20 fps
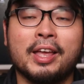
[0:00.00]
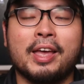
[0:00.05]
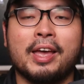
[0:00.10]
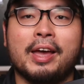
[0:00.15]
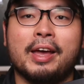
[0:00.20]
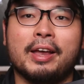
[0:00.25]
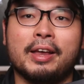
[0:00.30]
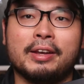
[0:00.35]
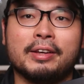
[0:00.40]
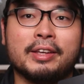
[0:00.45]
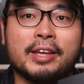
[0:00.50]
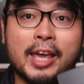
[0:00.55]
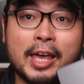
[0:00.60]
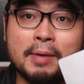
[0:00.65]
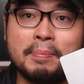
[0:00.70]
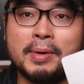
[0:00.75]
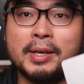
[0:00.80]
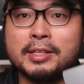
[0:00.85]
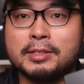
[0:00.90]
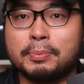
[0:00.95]
And
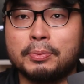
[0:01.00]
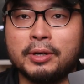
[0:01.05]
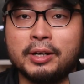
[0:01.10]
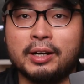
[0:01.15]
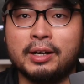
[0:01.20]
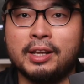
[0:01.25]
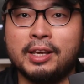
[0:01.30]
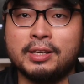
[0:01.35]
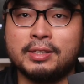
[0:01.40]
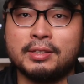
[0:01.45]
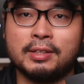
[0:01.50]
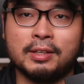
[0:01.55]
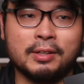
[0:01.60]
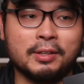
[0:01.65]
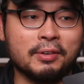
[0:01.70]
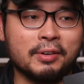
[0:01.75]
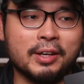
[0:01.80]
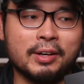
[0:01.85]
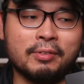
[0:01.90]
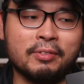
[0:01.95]
gaming is pretty
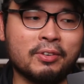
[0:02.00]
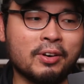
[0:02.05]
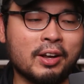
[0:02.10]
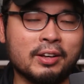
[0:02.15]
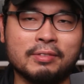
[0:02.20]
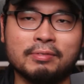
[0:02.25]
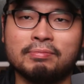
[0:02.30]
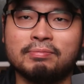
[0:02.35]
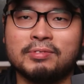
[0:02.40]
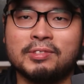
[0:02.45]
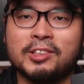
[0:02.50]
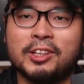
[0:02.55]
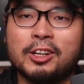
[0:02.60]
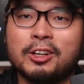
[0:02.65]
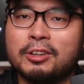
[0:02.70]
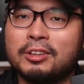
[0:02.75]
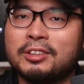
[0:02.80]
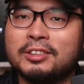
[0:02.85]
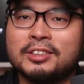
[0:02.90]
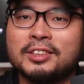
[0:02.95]
decent. You can run,
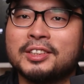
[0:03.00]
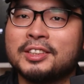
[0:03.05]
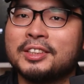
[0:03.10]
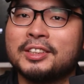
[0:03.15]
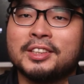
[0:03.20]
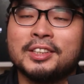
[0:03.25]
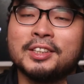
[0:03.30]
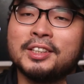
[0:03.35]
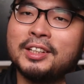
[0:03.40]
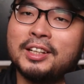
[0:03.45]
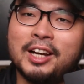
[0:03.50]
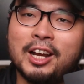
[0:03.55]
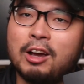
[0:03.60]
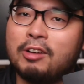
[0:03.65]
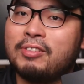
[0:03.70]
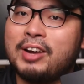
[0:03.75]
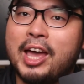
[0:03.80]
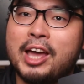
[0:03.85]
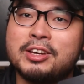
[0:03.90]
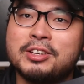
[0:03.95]
League
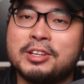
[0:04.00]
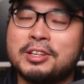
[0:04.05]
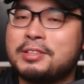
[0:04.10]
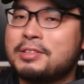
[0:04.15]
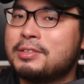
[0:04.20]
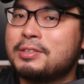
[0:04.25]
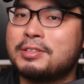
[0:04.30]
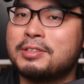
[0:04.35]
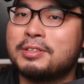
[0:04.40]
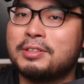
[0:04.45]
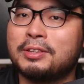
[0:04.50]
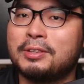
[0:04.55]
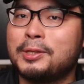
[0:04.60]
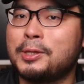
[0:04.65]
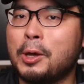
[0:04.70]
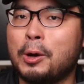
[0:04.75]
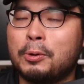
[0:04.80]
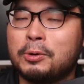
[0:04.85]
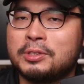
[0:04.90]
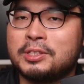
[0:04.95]
of Legends,
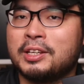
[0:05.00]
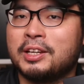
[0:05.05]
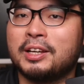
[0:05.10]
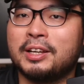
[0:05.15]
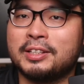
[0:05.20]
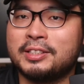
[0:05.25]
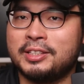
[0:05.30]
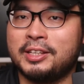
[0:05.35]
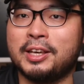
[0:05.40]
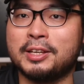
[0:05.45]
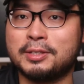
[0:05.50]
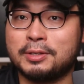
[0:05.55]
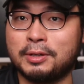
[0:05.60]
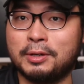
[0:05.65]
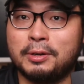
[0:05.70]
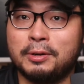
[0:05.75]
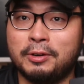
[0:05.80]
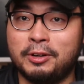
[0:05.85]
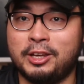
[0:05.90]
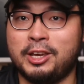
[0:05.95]
Dota,
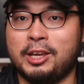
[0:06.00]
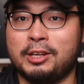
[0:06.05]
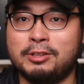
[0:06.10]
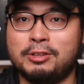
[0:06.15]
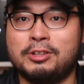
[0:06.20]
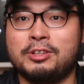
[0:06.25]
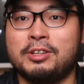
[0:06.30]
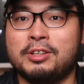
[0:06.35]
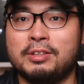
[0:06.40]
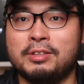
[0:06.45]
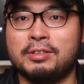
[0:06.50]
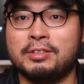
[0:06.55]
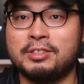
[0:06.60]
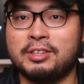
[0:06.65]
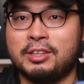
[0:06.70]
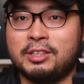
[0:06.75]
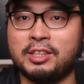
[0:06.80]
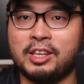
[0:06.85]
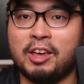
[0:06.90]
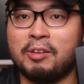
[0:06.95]
CSGO, Genshin,
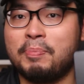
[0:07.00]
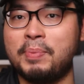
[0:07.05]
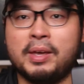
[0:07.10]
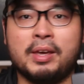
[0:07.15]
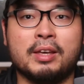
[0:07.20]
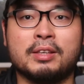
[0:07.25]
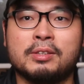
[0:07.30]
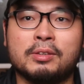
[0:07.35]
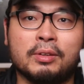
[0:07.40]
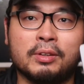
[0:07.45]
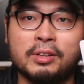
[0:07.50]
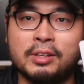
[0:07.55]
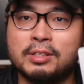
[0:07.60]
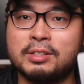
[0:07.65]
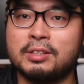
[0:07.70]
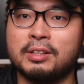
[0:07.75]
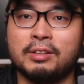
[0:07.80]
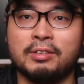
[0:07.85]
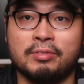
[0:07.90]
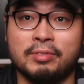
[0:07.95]
60 FPS on
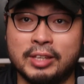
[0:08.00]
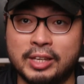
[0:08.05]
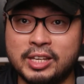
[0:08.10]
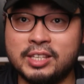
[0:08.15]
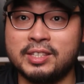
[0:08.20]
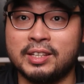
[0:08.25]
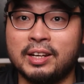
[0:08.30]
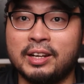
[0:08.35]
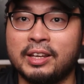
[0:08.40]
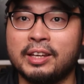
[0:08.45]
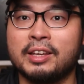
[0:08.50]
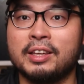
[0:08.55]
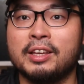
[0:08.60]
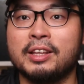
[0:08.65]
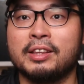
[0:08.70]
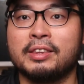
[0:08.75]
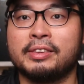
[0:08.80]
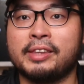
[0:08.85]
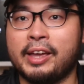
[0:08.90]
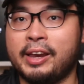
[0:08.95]
this thing easily,
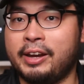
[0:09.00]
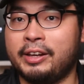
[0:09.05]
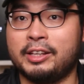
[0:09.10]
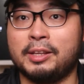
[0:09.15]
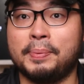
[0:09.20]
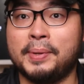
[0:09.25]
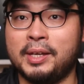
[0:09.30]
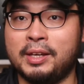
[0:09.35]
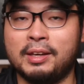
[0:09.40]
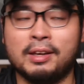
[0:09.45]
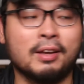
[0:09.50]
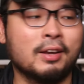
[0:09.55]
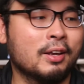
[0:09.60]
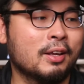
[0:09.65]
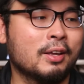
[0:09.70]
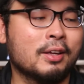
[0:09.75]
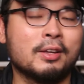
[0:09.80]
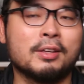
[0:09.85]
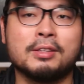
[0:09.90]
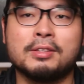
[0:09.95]
1080p.
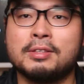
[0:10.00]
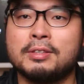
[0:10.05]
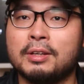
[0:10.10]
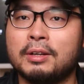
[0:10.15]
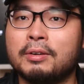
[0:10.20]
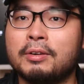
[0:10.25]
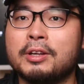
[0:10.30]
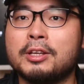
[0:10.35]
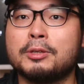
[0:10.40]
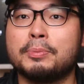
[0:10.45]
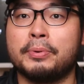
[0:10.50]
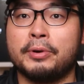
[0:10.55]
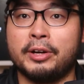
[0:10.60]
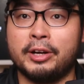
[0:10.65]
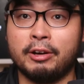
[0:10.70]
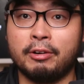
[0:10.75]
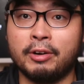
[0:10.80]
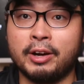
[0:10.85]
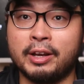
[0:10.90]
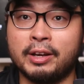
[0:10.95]
So it's
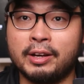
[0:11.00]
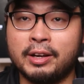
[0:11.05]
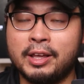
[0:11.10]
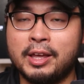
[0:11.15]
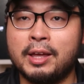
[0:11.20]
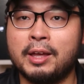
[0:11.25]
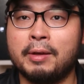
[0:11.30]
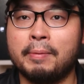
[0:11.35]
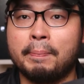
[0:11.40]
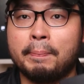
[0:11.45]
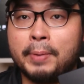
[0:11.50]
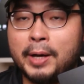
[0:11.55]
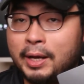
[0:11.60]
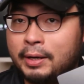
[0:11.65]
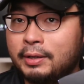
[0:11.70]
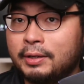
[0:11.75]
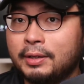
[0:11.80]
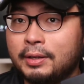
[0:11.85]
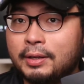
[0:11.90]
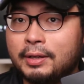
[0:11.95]
pretty great,
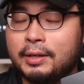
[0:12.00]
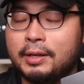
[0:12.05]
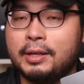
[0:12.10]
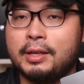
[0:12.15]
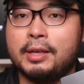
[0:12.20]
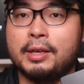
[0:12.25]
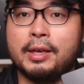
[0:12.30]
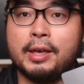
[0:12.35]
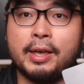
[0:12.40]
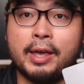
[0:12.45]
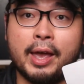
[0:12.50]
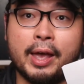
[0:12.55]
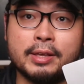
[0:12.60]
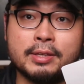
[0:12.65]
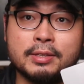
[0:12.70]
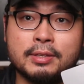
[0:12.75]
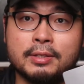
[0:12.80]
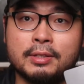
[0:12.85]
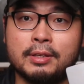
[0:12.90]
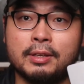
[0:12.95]
but it
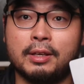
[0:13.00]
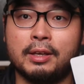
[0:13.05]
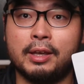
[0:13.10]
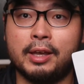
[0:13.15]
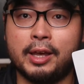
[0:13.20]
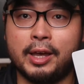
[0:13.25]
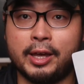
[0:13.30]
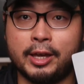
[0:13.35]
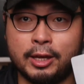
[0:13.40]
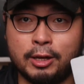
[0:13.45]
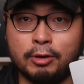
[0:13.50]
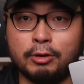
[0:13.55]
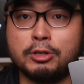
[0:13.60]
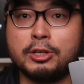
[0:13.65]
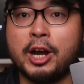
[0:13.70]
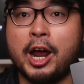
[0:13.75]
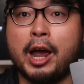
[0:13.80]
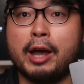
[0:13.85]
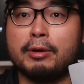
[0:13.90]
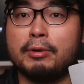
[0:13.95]
has a
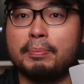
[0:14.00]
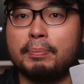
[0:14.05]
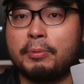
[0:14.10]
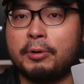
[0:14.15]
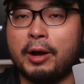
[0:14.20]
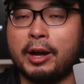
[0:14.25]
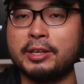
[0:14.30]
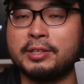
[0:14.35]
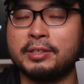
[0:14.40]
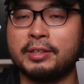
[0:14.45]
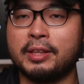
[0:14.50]
huge price